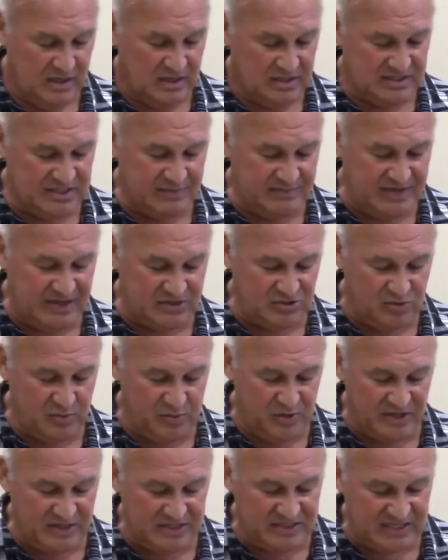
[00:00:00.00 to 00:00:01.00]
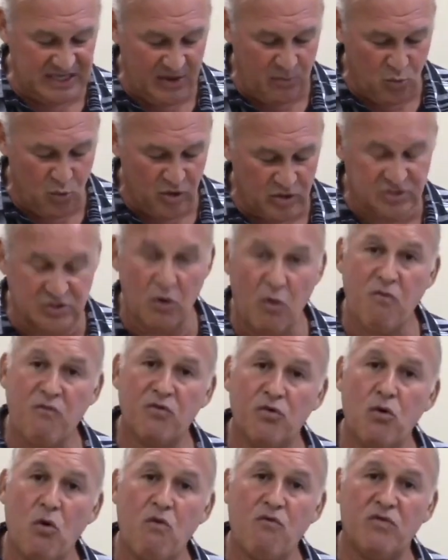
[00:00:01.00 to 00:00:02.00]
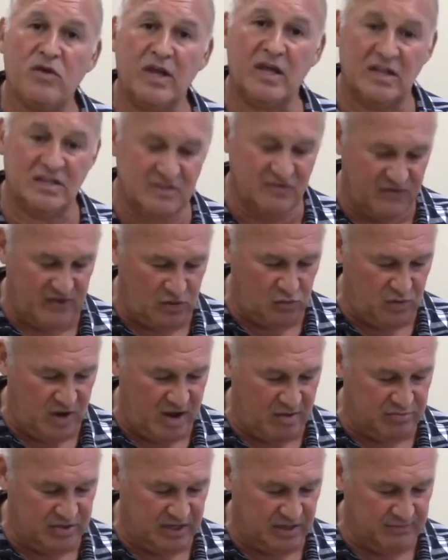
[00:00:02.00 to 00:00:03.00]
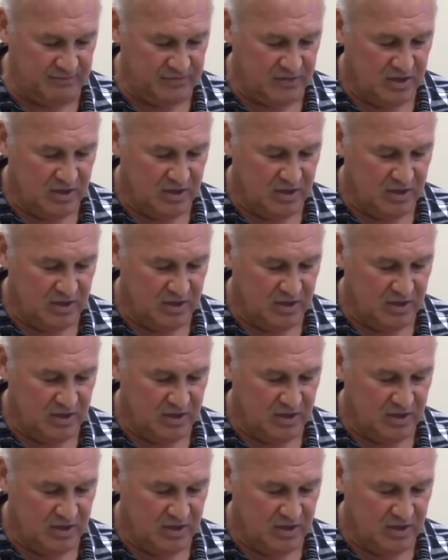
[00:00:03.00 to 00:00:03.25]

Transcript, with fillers: Sometimes we pray the same words over and over again. It's a vain rambling.